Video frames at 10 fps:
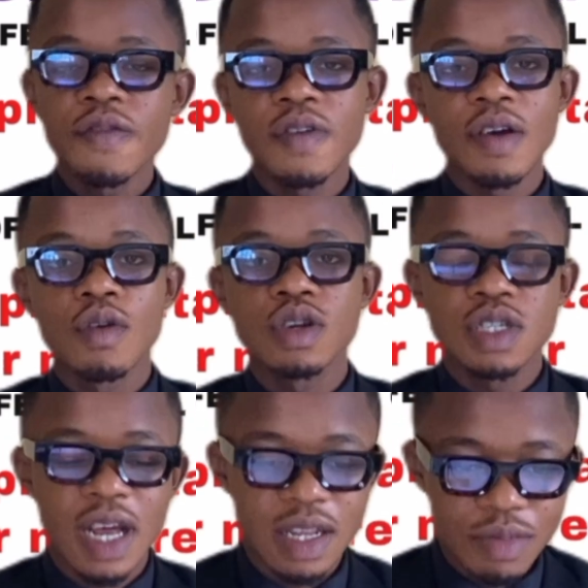If you have
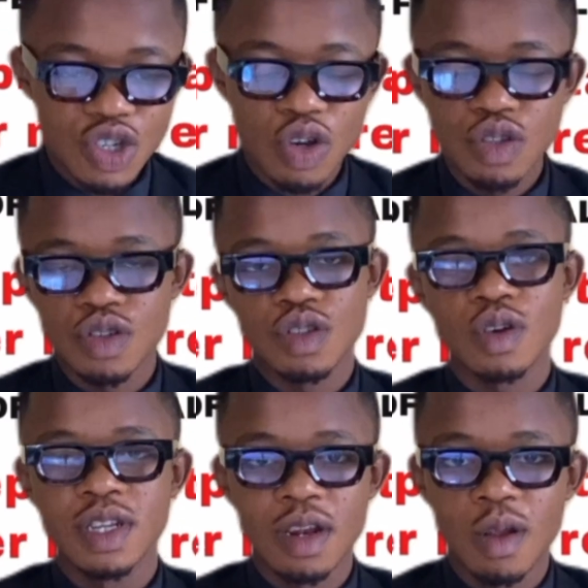gotten admission to
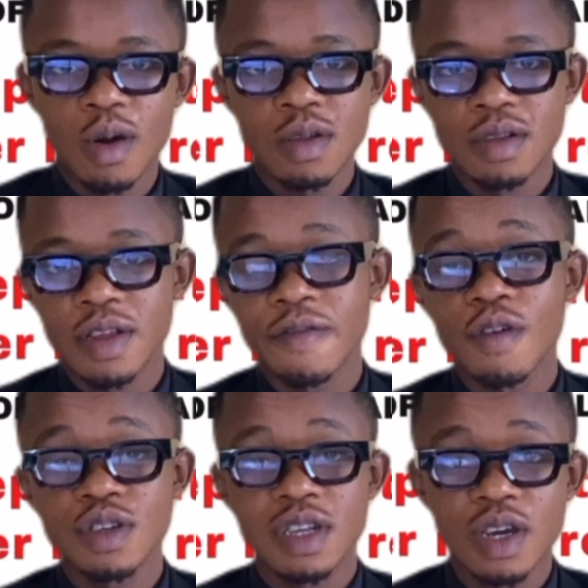study law, the
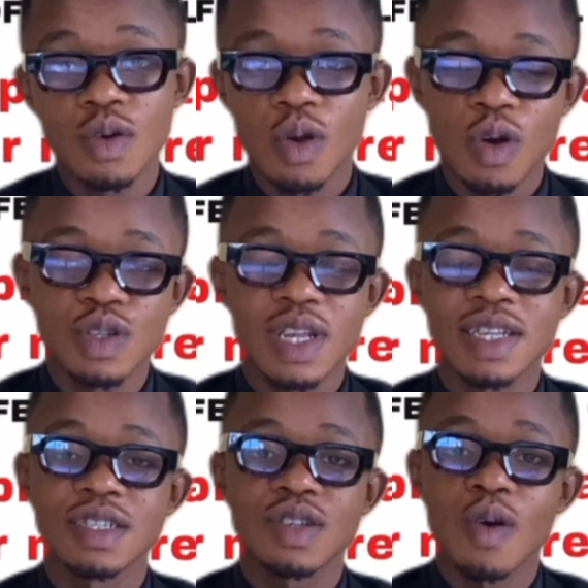first legal course
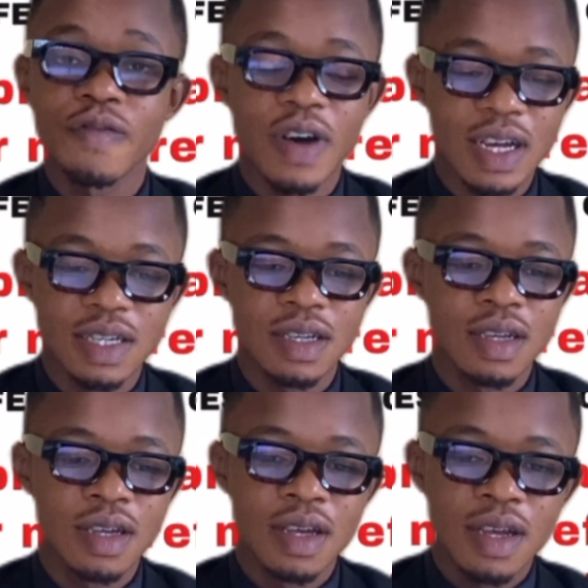that is offered
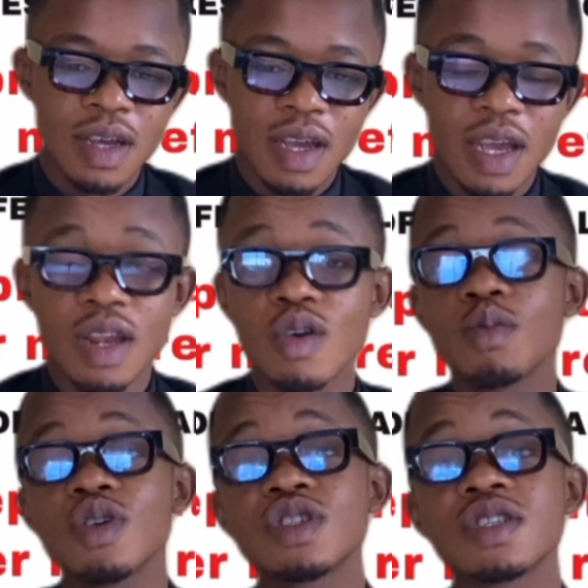in
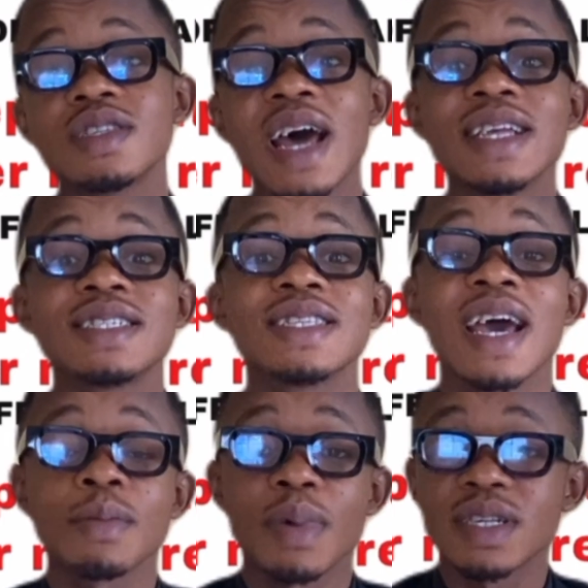almost
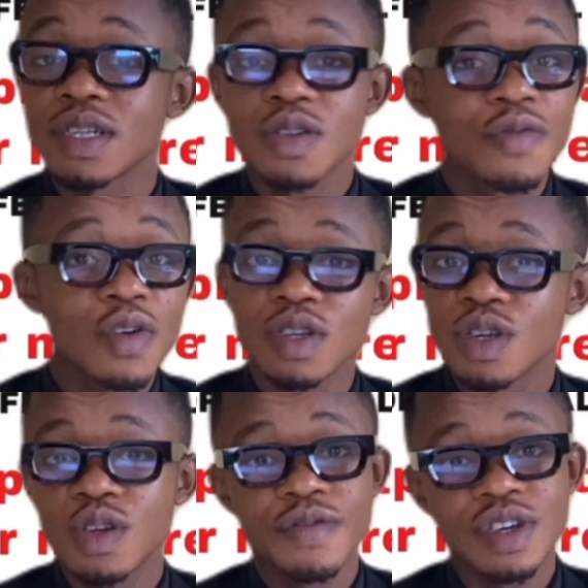99% of all
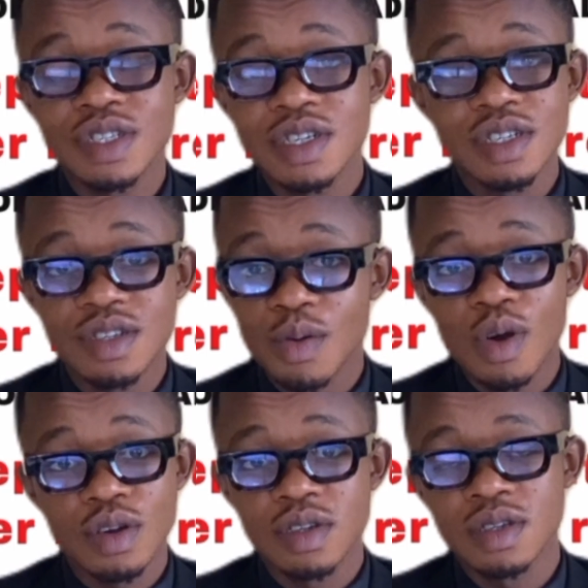the university in the
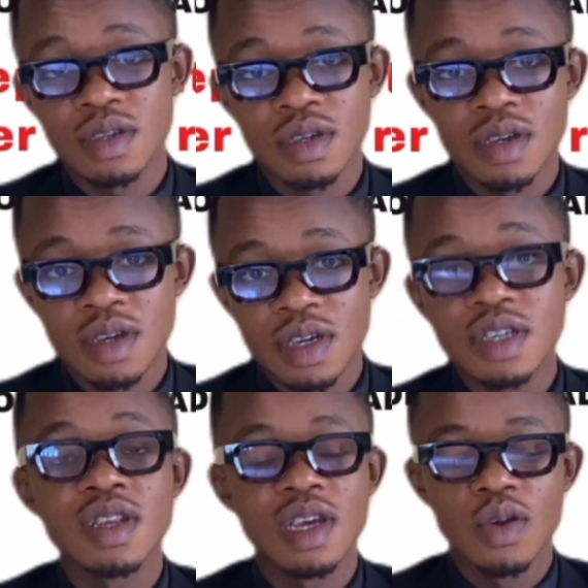world
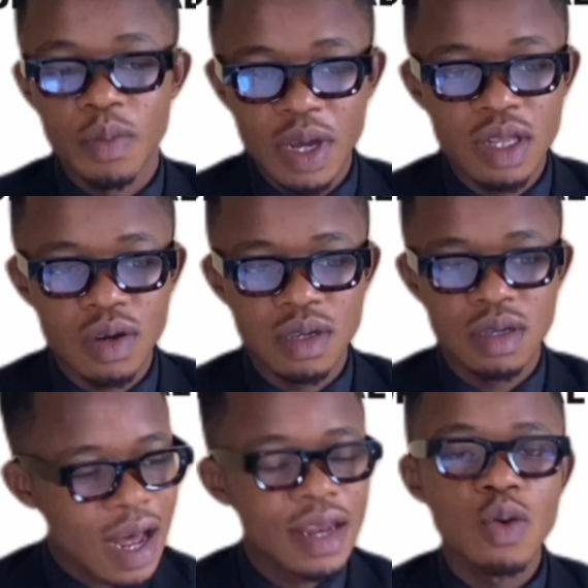is legal
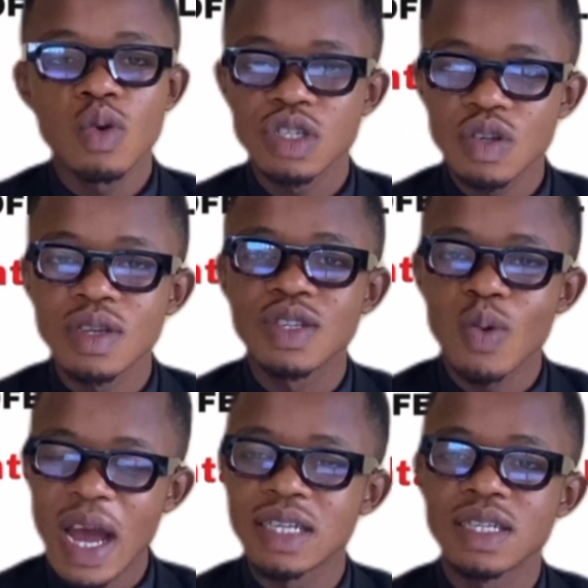method. And the question is,
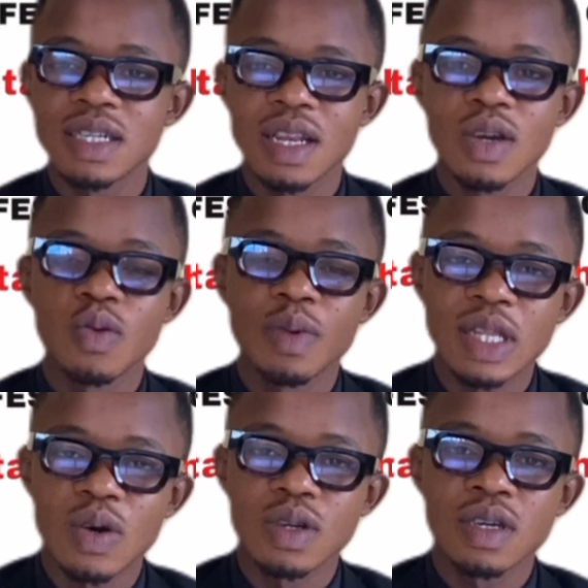why is it legal
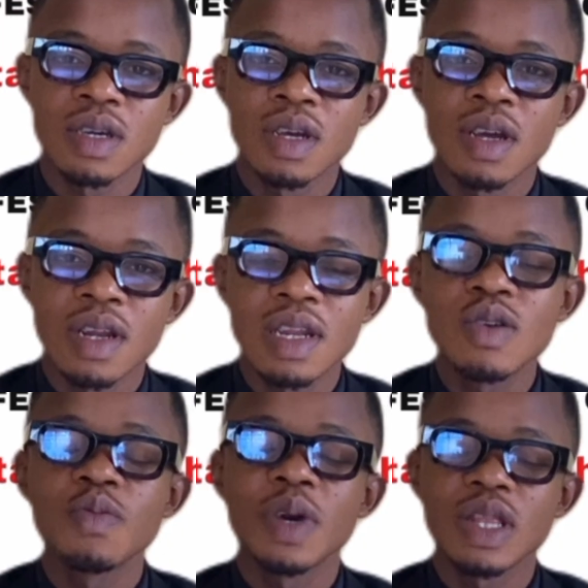method?
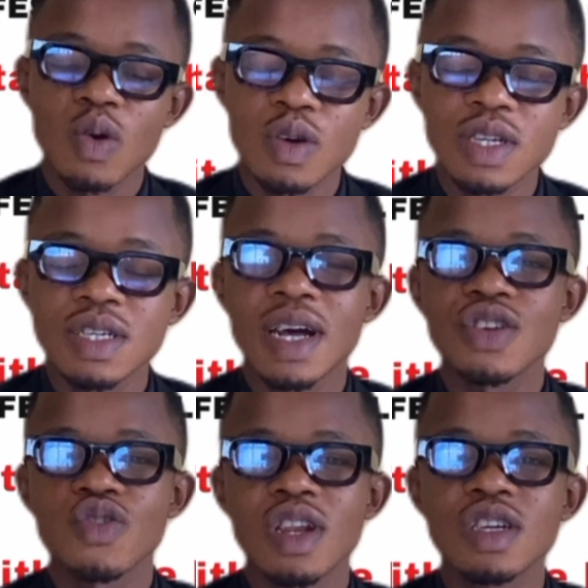Legal method is
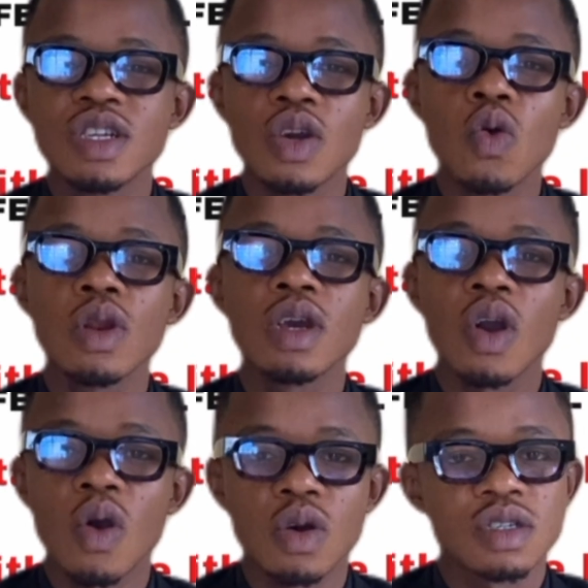actually the only
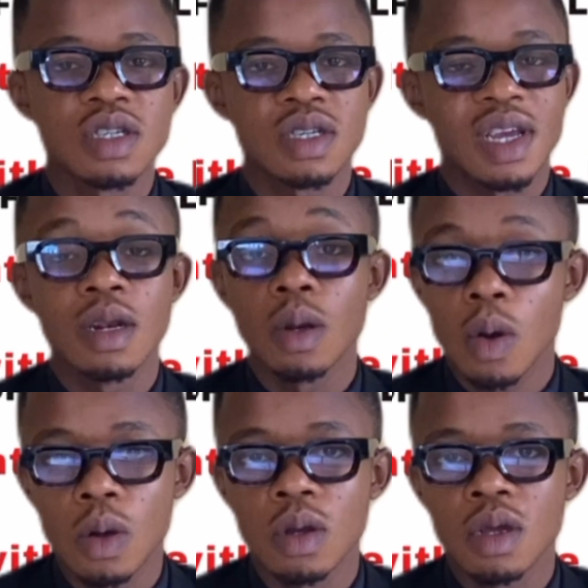course in
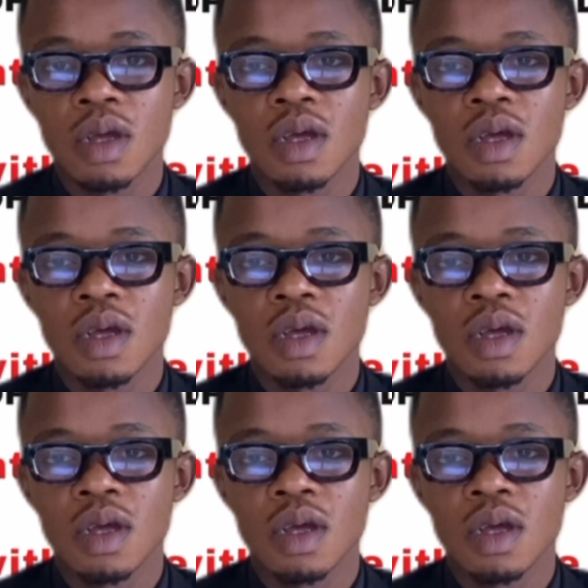law